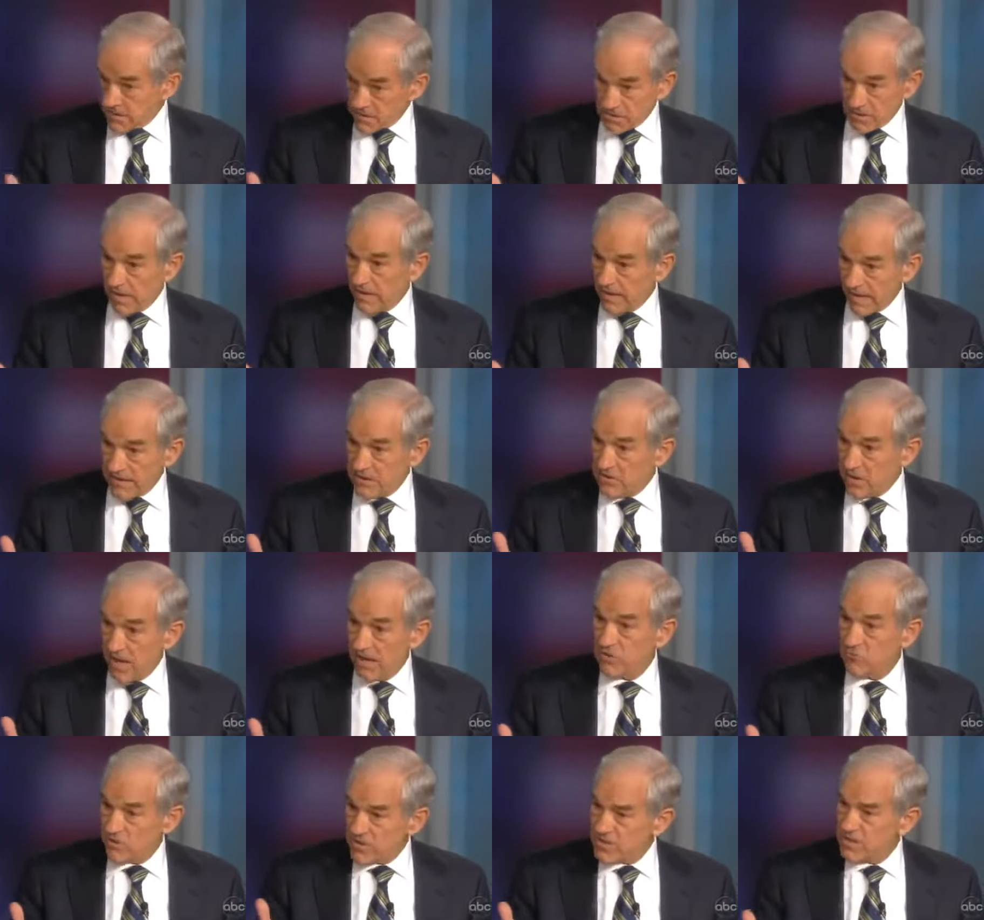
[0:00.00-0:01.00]
Just I
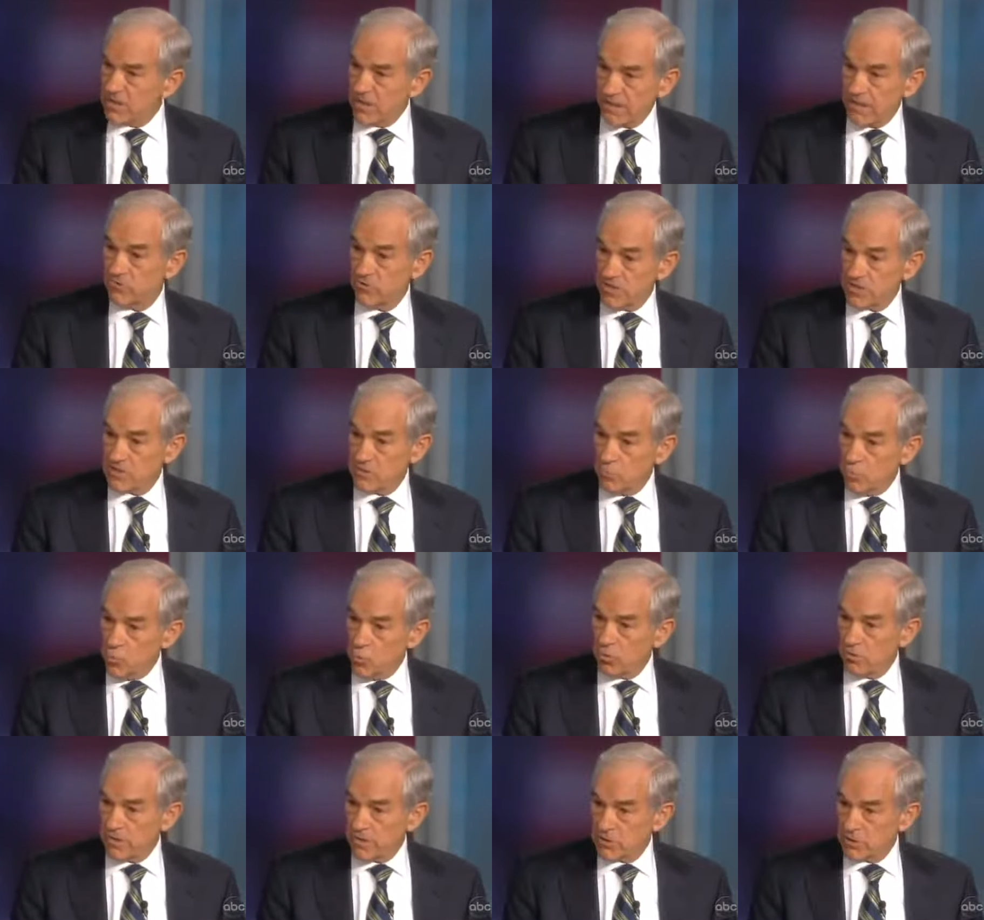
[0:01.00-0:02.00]
address it like I address the
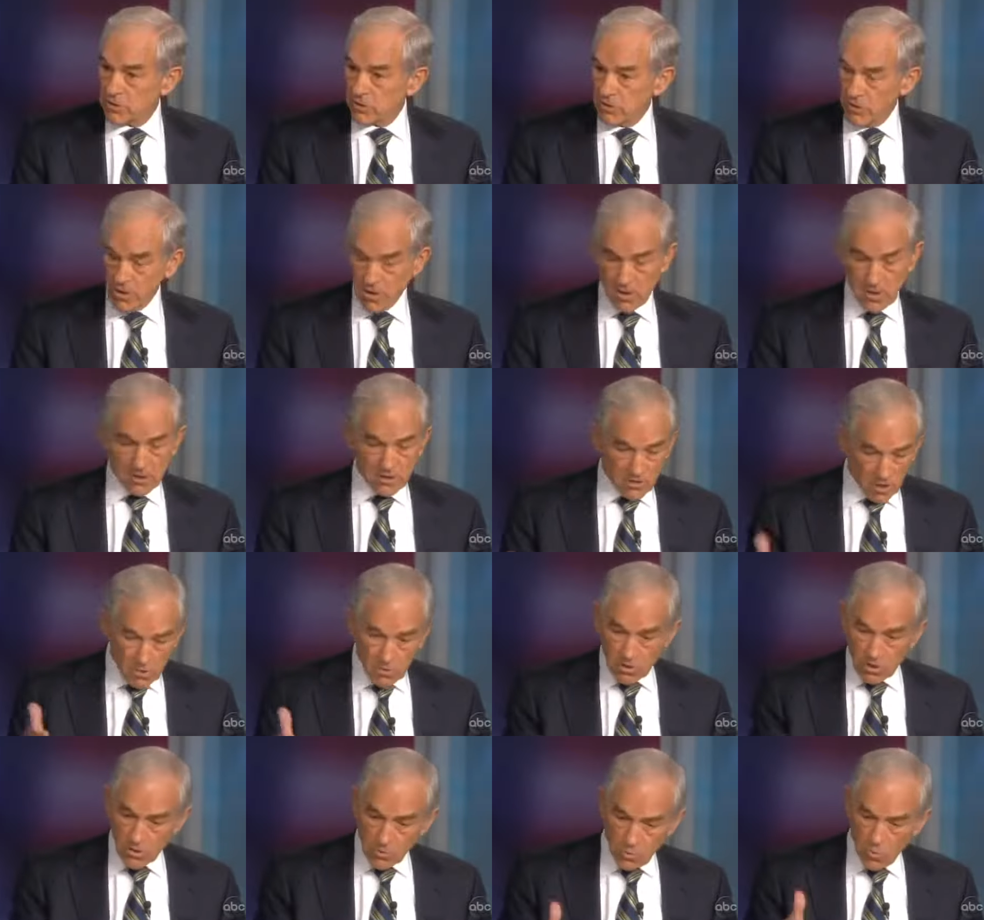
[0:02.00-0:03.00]
war issue.
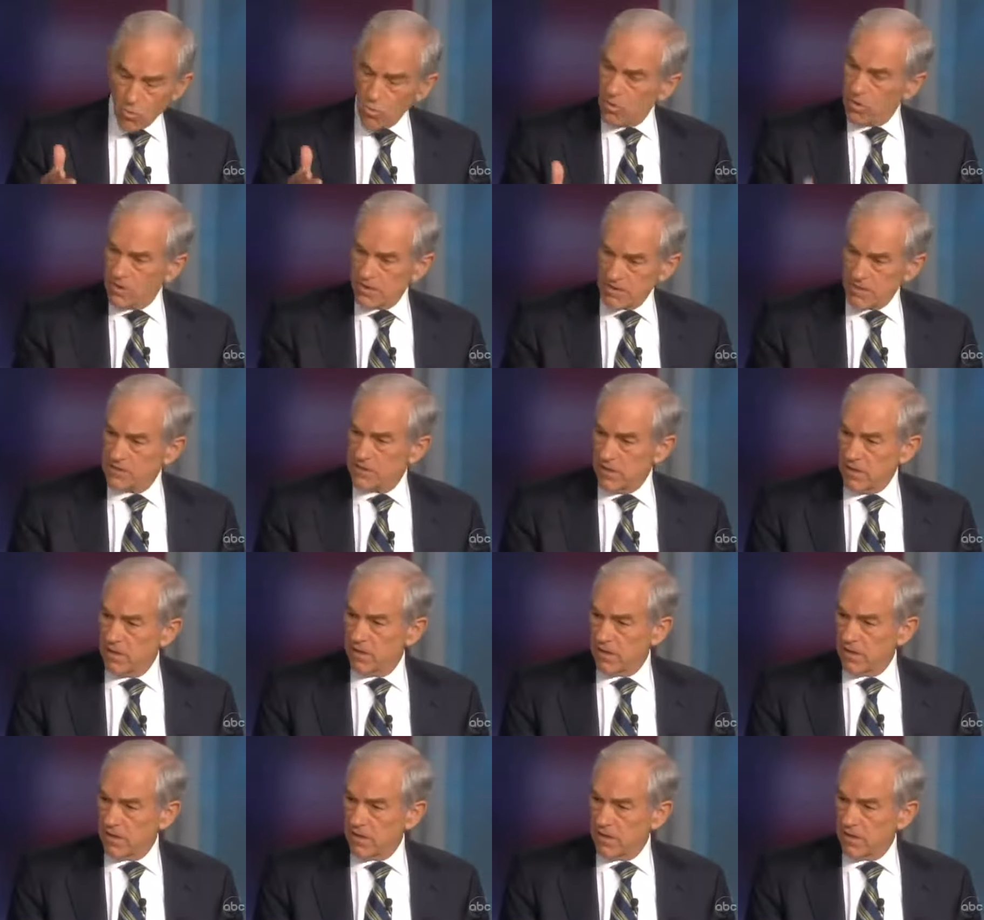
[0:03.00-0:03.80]
Don't go to war unless